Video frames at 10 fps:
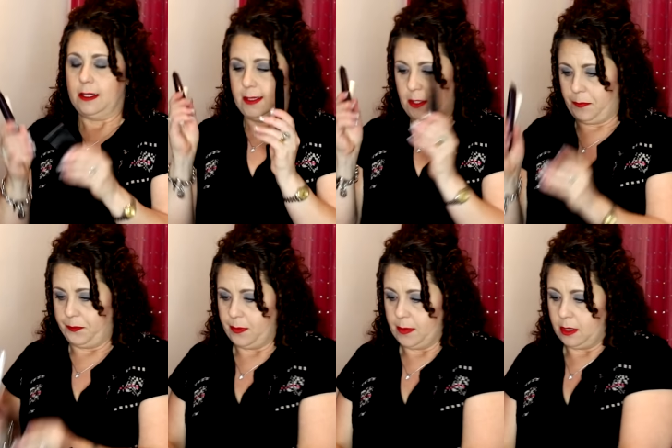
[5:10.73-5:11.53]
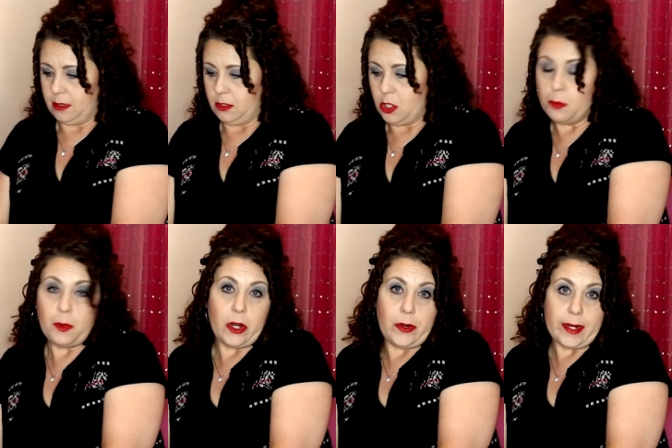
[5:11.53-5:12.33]
So, no
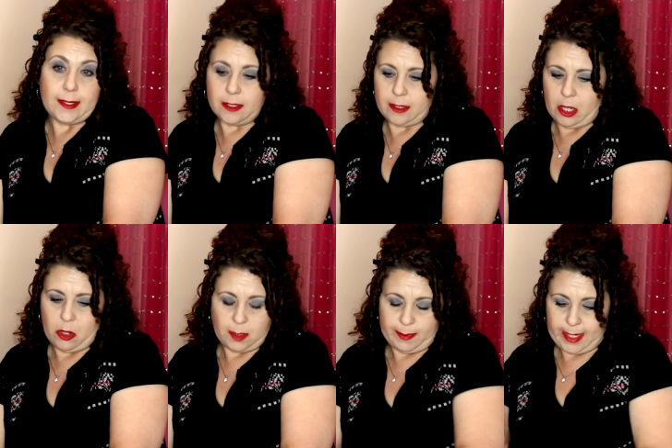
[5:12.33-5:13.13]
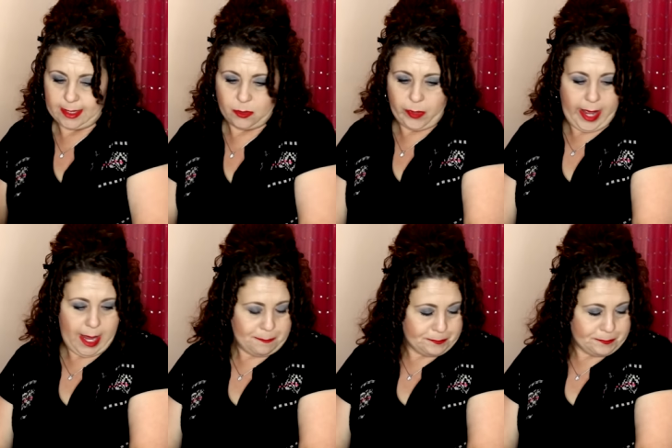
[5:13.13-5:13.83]
progress on those, but that's okay.